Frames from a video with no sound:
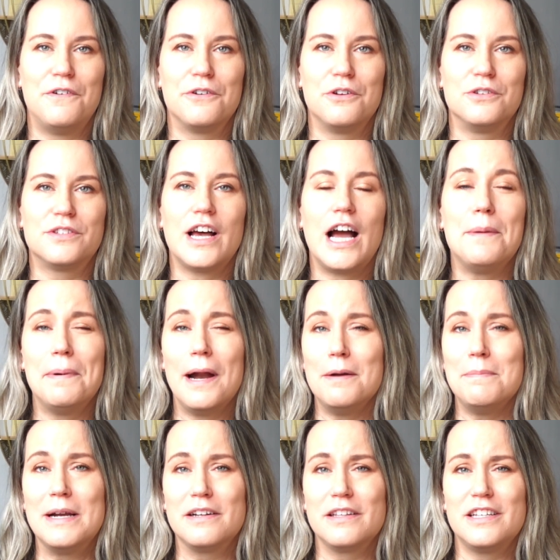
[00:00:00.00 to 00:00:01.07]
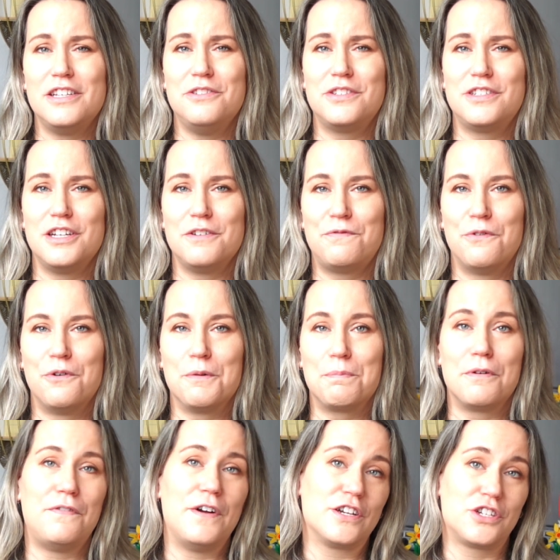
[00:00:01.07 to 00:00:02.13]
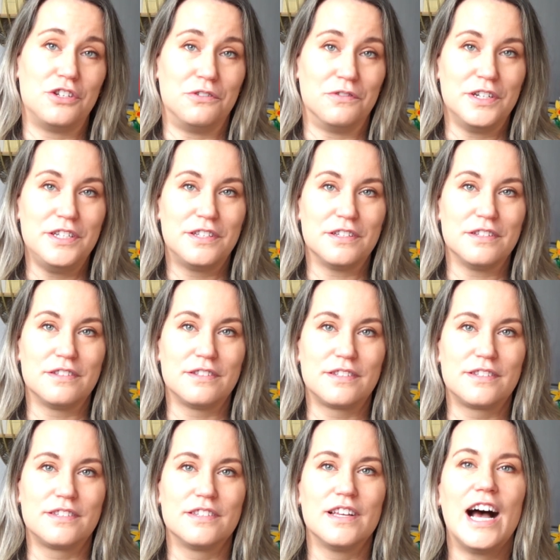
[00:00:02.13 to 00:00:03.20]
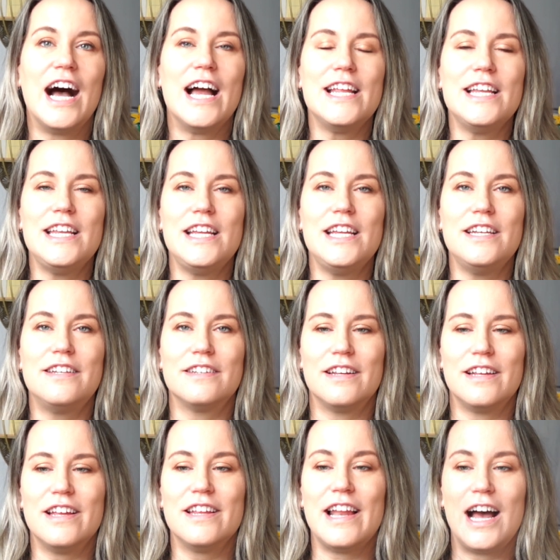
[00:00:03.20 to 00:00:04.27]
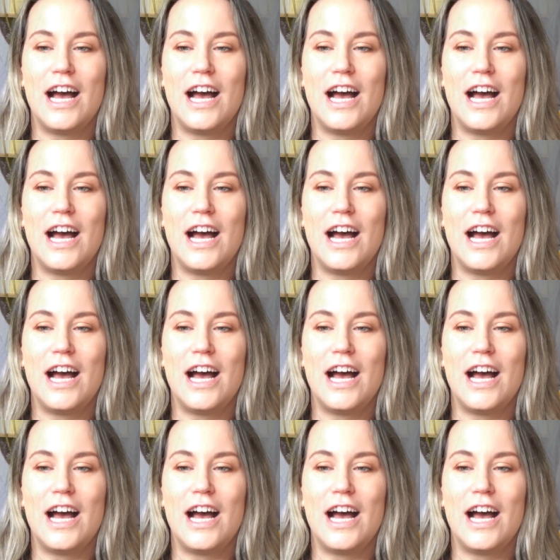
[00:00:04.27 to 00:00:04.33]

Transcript: Photos, I primarily used it for professional reasons. I need an